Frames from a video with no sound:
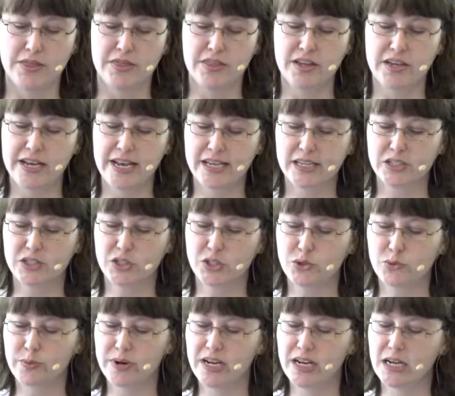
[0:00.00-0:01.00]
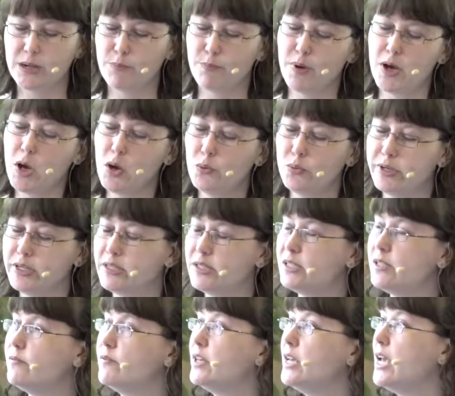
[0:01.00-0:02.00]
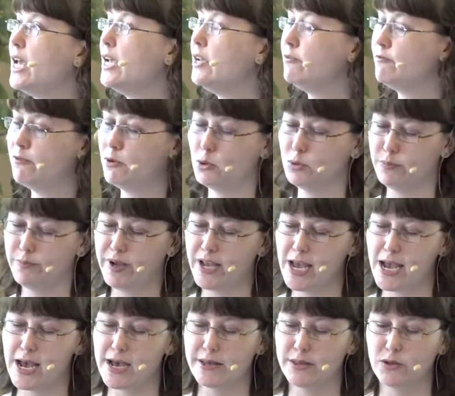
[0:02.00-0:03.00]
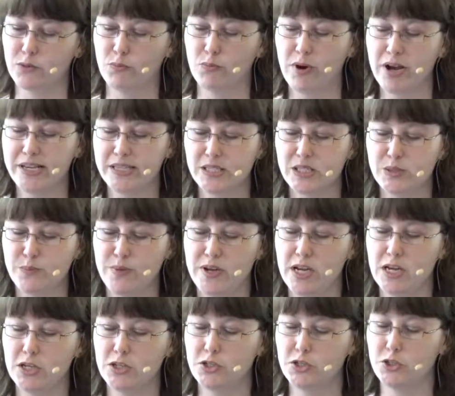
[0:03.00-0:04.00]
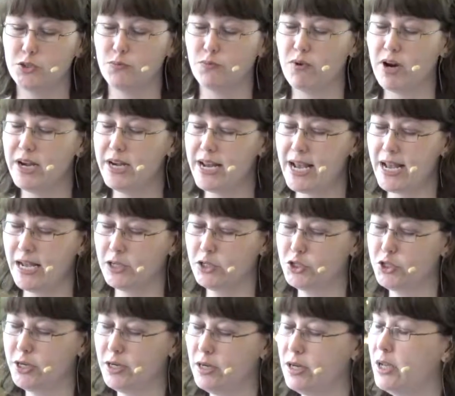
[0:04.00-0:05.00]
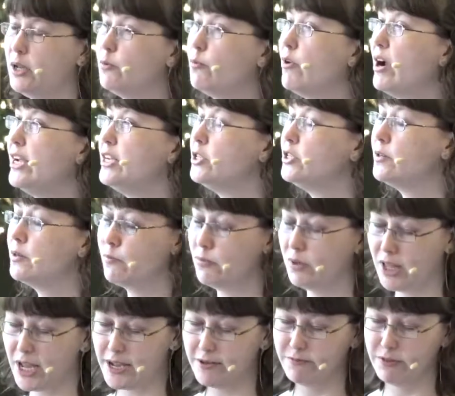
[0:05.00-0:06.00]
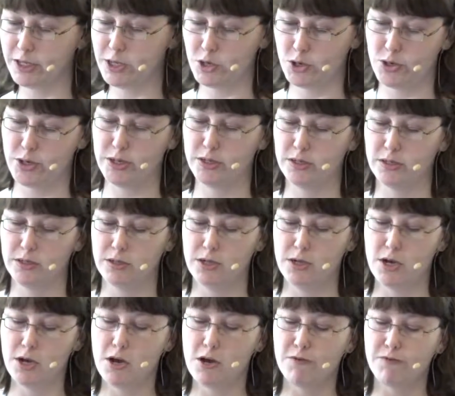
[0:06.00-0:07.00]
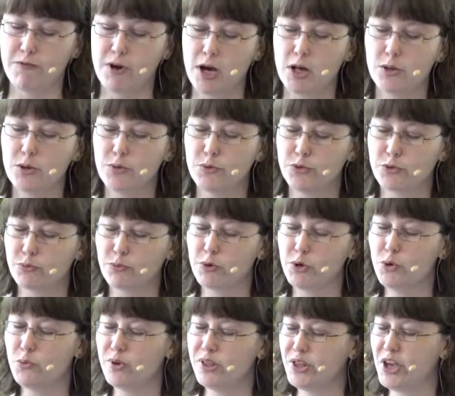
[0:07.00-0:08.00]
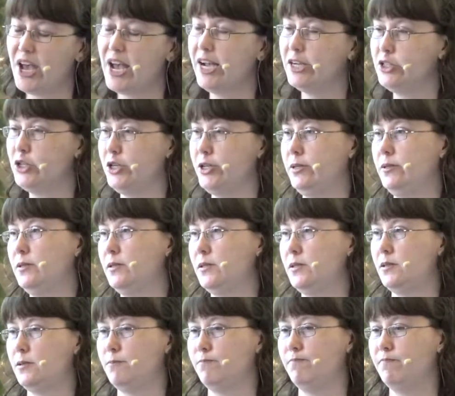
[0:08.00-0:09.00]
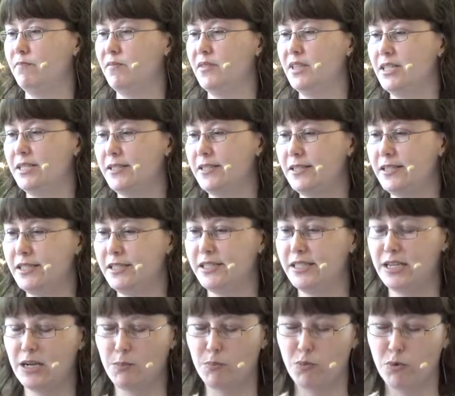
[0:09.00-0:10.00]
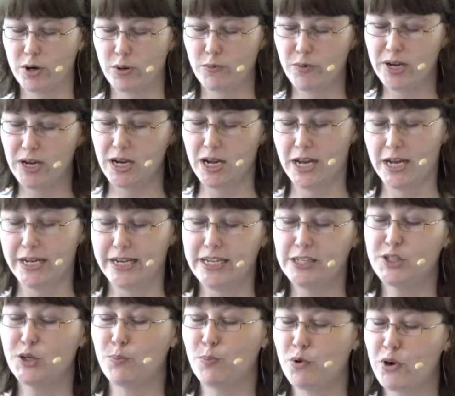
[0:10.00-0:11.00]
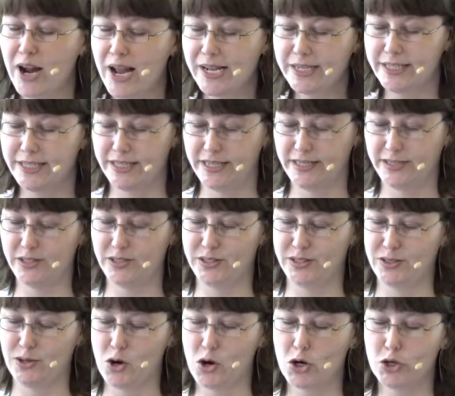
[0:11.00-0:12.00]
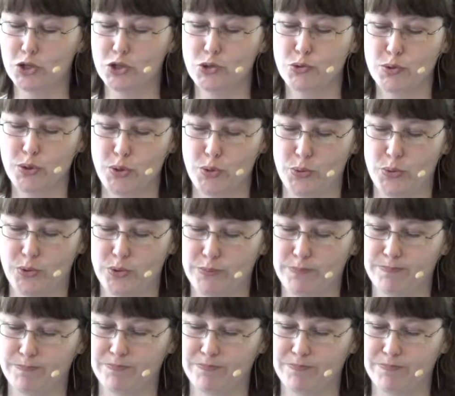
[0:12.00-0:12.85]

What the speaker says: The next 3 components of the Eightfold Path, right speech, right action, and right livelihood, follow through with actions. This is the step where we get to practice our truth.